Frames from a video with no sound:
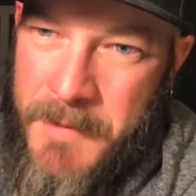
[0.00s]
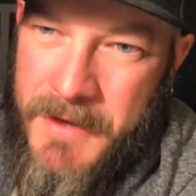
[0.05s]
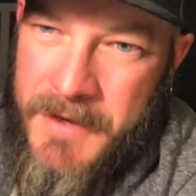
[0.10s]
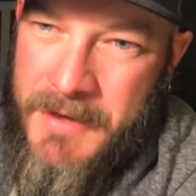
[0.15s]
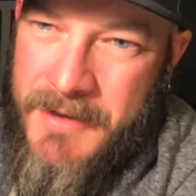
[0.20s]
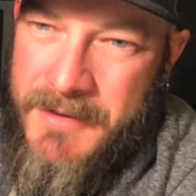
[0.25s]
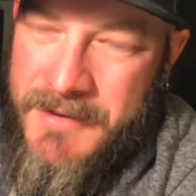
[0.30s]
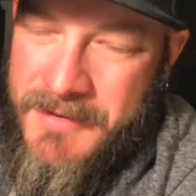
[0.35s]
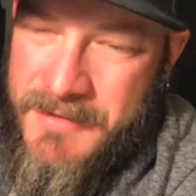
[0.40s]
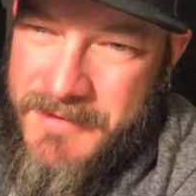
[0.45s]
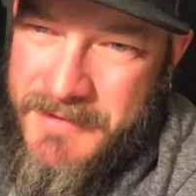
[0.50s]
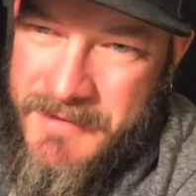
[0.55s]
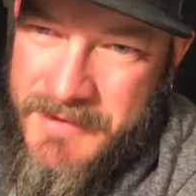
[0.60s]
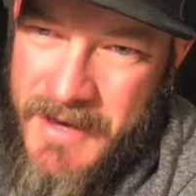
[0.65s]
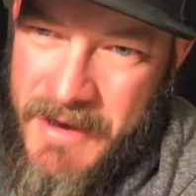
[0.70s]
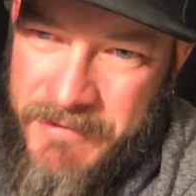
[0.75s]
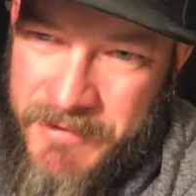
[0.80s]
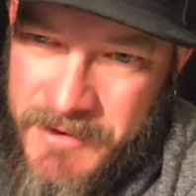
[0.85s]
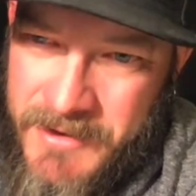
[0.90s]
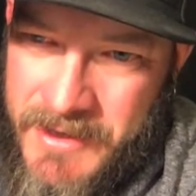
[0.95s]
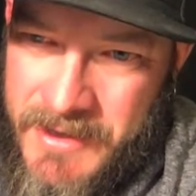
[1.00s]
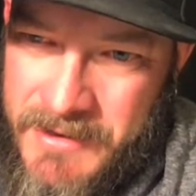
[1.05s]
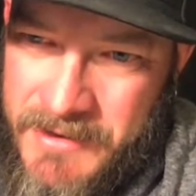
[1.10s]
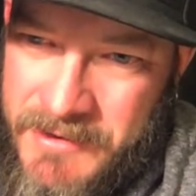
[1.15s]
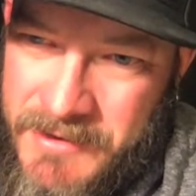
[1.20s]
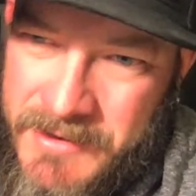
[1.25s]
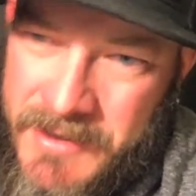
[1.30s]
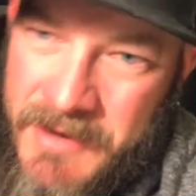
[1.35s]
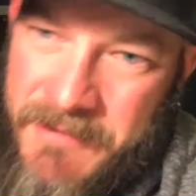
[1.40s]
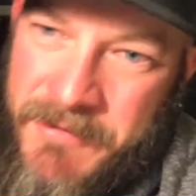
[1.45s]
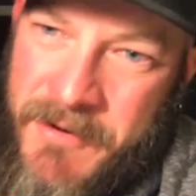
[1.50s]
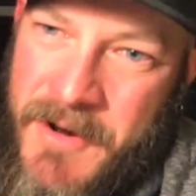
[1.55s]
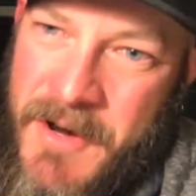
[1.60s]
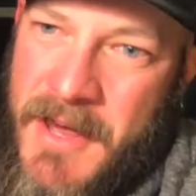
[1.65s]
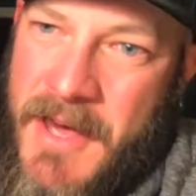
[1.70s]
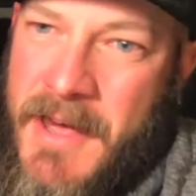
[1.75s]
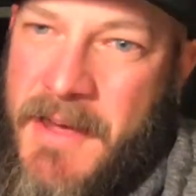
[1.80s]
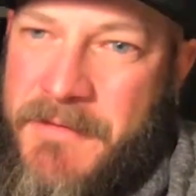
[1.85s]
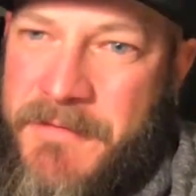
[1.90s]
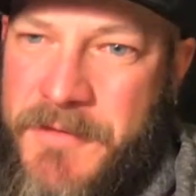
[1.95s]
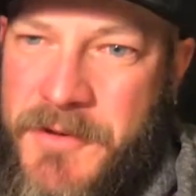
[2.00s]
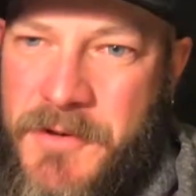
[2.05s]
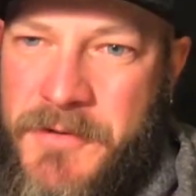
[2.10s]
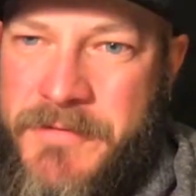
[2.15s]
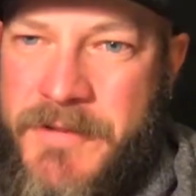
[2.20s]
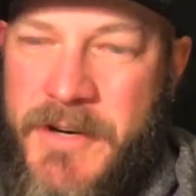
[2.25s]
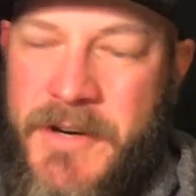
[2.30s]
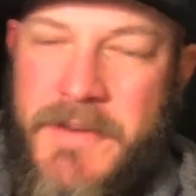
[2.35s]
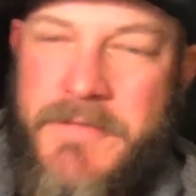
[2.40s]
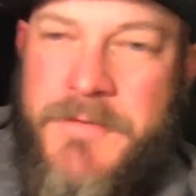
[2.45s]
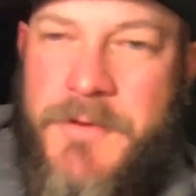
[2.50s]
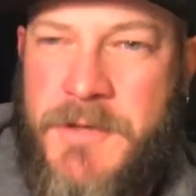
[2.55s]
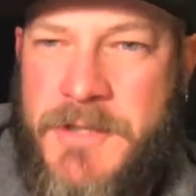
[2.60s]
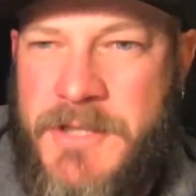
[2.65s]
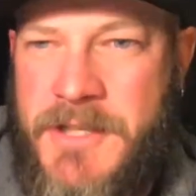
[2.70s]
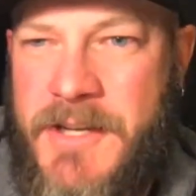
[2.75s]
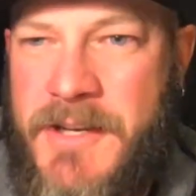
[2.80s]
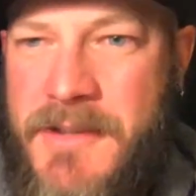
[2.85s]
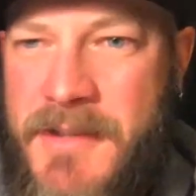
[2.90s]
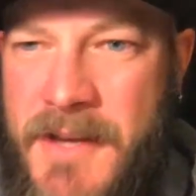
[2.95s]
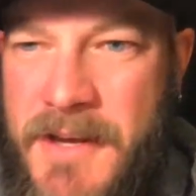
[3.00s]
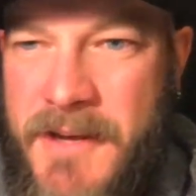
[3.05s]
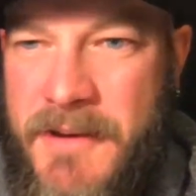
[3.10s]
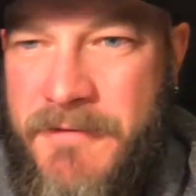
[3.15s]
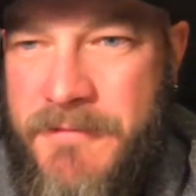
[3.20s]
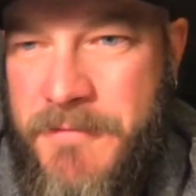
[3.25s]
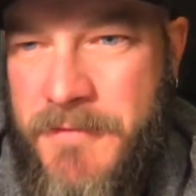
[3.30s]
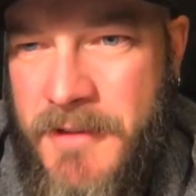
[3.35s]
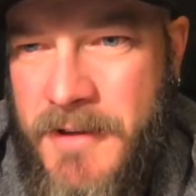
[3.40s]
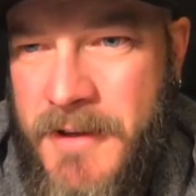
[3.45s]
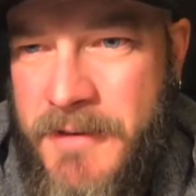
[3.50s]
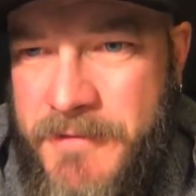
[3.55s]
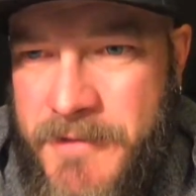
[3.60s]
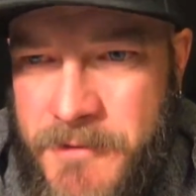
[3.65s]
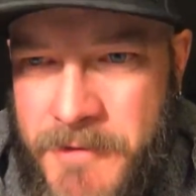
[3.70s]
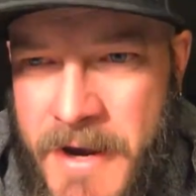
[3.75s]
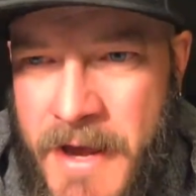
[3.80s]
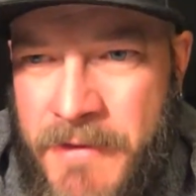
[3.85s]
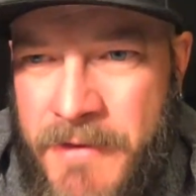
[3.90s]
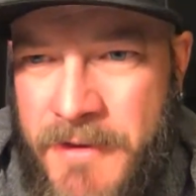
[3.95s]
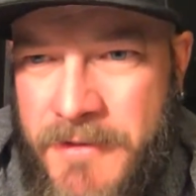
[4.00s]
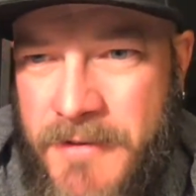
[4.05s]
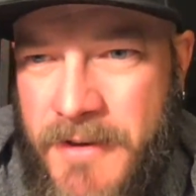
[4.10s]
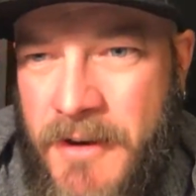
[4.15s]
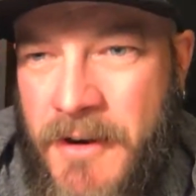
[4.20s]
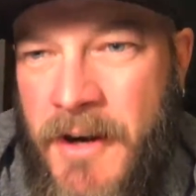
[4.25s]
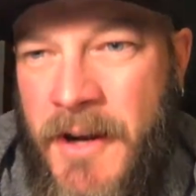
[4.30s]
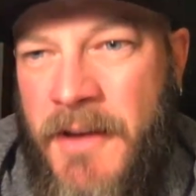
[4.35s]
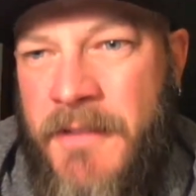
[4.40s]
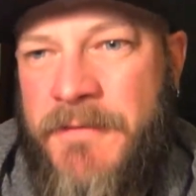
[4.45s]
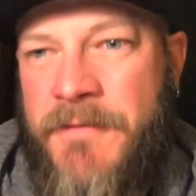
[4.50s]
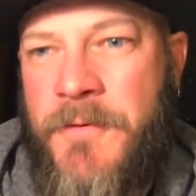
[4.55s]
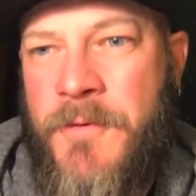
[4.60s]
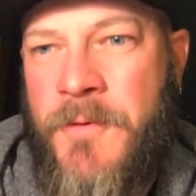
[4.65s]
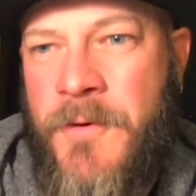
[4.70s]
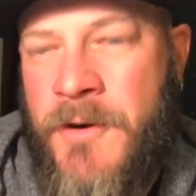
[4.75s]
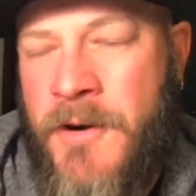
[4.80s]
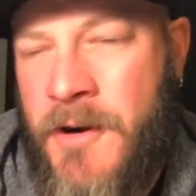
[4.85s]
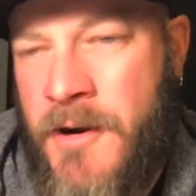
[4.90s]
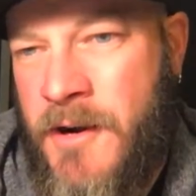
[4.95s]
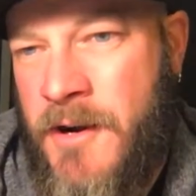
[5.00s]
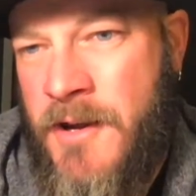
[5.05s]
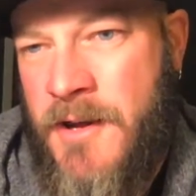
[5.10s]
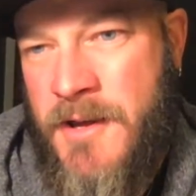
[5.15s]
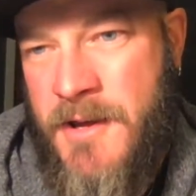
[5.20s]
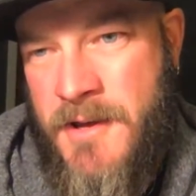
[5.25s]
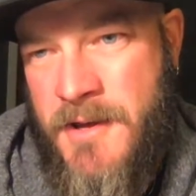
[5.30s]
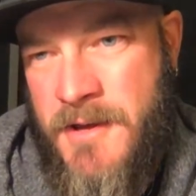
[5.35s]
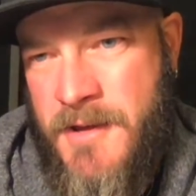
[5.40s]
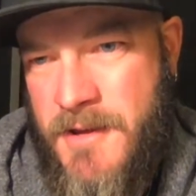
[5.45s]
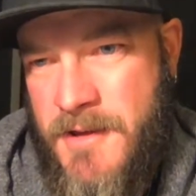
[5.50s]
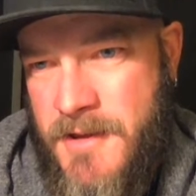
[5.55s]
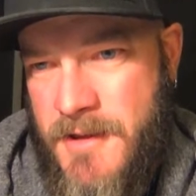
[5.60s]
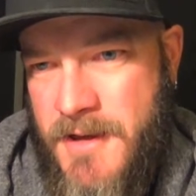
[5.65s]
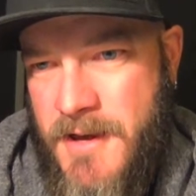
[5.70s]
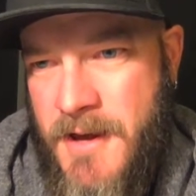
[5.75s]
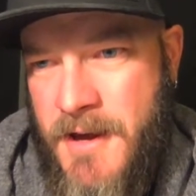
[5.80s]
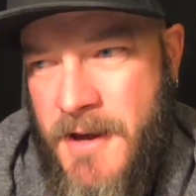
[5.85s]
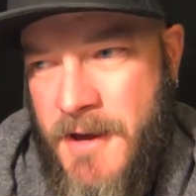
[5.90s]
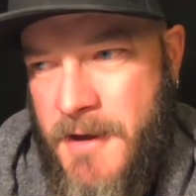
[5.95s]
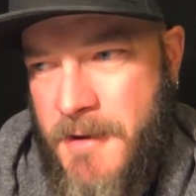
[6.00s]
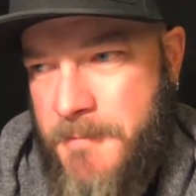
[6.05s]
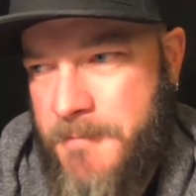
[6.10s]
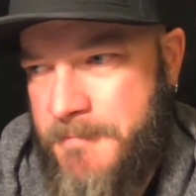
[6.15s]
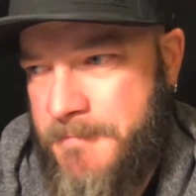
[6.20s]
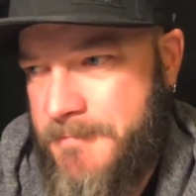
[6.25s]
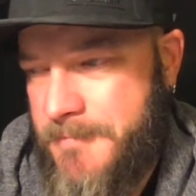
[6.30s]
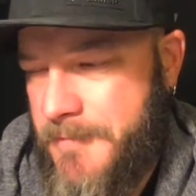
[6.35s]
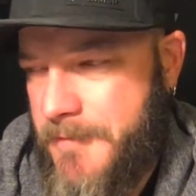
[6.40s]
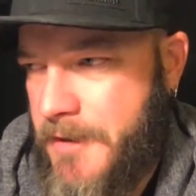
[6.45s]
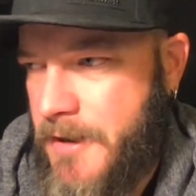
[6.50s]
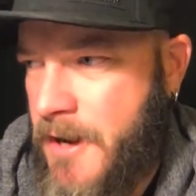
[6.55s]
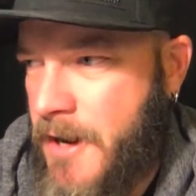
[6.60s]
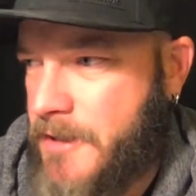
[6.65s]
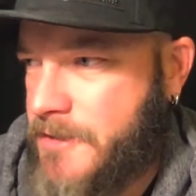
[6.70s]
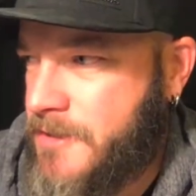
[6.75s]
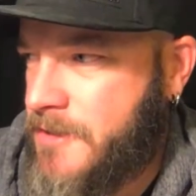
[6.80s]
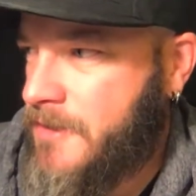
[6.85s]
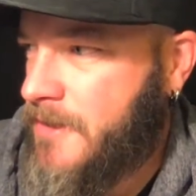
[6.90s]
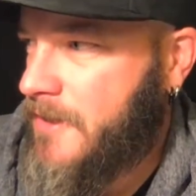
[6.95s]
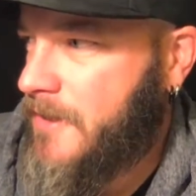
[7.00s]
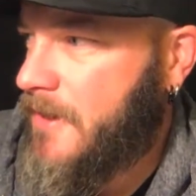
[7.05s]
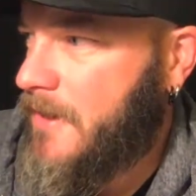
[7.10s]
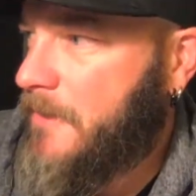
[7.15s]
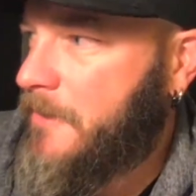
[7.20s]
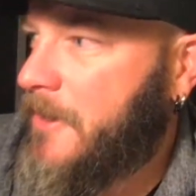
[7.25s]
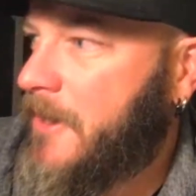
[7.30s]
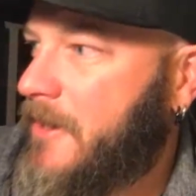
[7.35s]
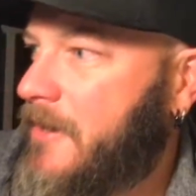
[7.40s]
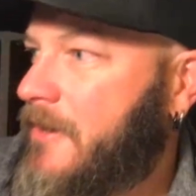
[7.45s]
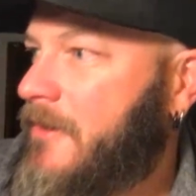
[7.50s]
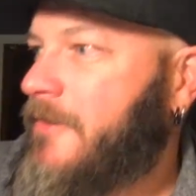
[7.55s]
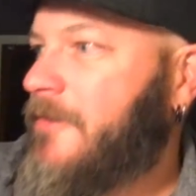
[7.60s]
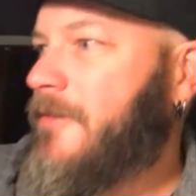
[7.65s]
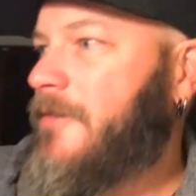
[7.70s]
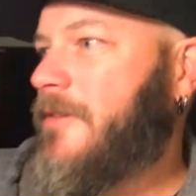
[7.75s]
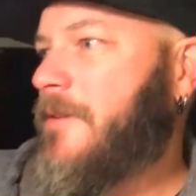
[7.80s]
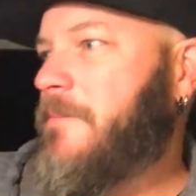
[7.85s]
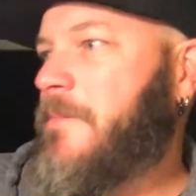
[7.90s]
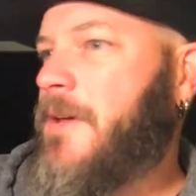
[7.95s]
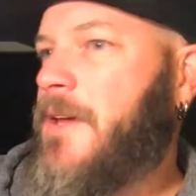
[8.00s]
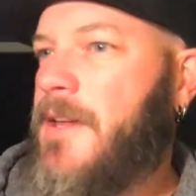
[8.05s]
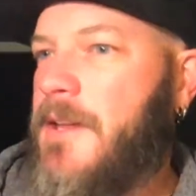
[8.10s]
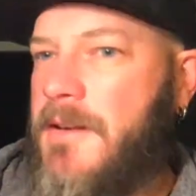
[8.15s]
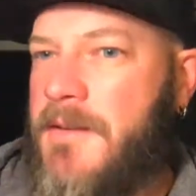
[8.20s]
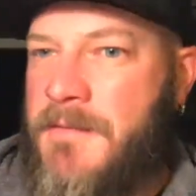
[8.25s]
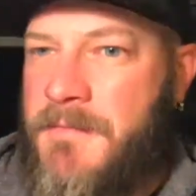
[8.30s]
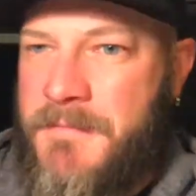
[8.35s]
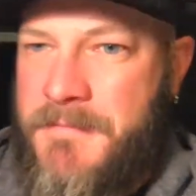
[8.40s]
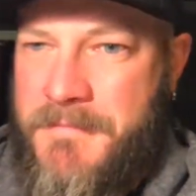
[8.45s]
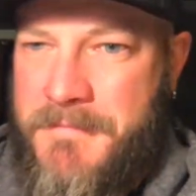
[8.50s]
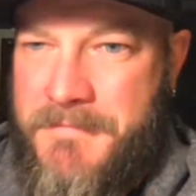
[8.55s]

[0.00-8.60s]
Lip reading: It's definitely a little different. I feel very fortunate to have lived around this area for, gosh, how many years has it been?